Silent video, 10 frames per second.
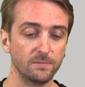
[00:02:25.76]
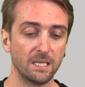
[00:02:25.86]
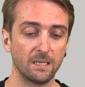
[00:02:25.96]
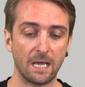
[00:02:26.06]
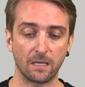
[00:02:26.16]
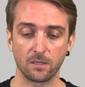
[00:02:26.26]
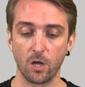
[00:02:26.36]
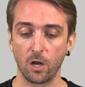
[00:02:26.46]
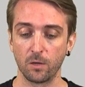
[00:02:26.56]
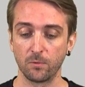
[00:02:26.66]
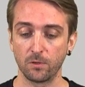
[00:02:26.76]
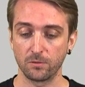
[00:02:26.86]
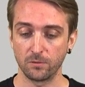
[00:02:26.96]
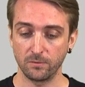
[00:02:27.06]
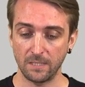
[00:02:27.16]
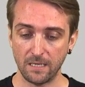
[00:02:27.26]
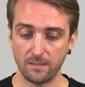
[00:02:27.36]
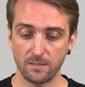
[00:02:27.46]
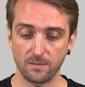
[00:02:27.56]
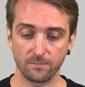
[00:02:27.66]
In add column, go to
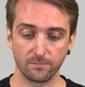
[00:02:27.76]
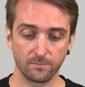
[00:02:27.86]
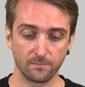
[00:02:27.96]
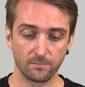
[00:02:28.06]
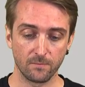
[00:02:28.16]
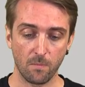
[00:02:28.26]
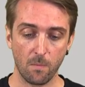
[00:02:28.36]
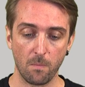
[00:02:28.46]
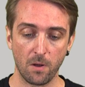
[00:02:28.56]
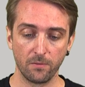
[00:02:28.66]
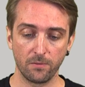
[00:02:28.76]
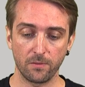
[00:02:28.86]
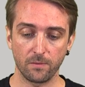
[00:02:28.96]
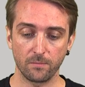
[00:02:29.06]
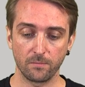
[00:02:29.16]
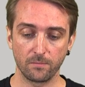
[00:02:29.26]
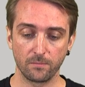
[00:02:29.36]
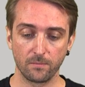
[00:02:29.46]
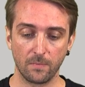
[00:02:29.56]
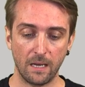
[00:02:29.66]
date, month,
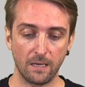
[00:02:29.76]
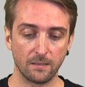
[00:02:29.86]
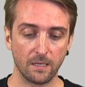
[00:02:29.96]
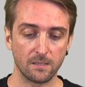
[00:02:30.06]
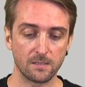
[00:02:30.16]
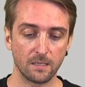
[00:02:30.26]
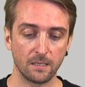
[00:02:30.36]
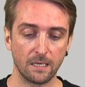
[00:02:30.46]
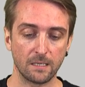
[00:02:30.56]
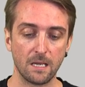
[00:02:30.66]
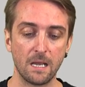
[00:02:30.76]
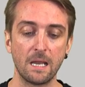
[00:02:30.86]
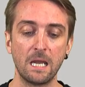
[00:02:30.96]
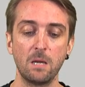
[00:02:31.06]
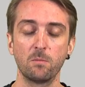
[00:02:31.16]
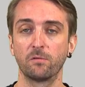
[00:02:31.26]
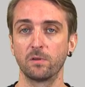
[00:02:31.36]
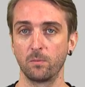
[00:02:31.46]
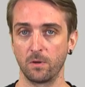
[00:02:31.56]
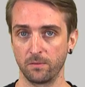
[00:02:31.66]
and then select name of
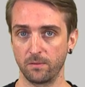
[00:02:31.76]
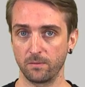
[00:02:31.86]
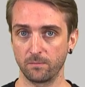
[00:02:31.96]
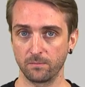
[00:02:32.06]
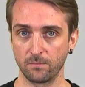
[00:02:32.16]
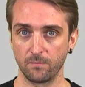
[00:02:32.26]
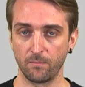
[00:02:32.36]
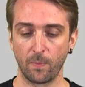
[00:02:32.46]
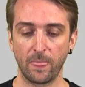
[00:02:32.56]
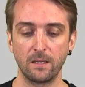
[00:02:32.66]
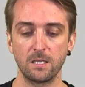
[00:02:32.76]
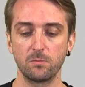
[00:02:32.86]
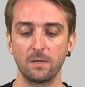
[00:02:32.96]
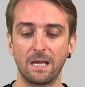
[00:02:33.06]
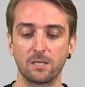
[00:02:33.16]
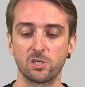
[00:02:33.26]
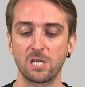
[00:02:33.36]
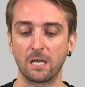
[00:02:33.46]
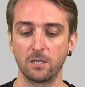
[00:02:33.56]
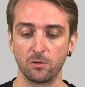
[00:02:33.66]
the month. This will add
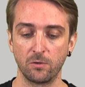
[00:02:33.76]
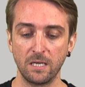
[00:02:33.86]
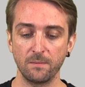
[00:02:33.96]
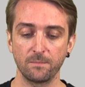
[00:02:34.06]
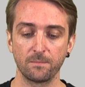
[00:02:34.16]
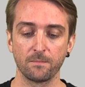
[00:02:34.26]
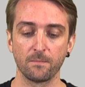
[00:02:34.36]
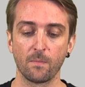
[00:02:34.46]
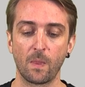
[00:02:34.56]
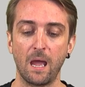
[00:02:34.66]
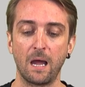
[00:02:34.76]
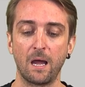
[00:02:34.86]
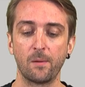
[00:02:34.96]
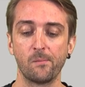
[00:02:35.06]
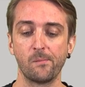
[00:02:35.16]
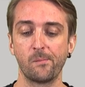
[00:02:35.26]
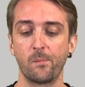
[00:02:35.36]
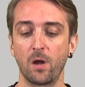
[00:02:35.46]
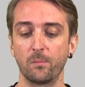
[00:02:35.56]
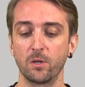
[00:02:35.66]
January, um,
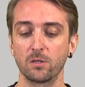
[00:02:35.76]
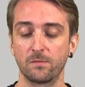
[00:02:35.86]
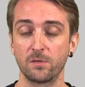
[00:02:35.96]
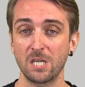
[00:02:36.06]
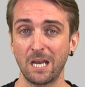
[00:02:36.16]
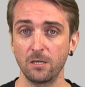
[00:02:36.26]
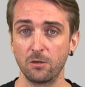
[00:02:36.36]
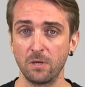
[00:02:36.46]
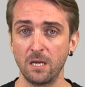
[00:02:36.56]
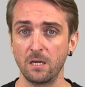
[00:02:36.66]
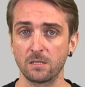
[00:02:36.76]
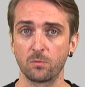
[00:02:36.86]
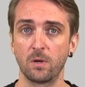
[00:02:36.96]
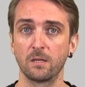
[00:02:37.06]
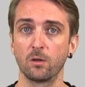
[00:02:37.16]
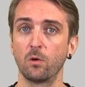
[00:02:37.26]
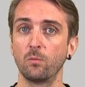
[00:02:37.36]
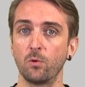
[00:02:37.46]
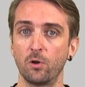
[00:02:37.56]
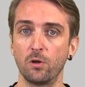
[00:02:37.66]
but because January is quite a long
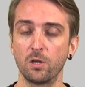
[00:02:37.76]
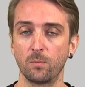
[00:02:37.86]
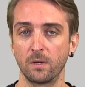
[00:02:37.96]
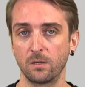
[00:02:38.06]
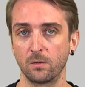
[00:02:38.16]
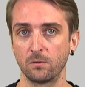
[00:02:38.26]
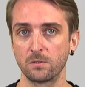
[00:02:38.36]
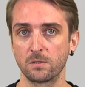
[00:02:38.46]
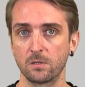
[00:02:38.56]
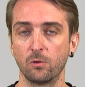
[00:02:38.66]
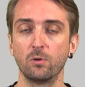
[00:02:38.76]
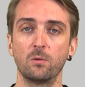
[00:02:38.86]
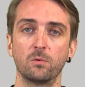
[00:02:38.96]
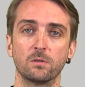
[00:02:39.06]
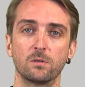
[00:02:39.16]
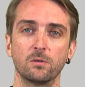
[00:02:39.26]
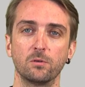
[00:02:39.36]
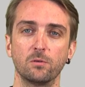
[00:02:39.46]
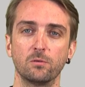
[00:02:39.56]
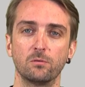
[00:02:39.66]
word, you might also only want
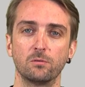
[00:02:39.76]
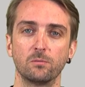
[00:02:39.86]
to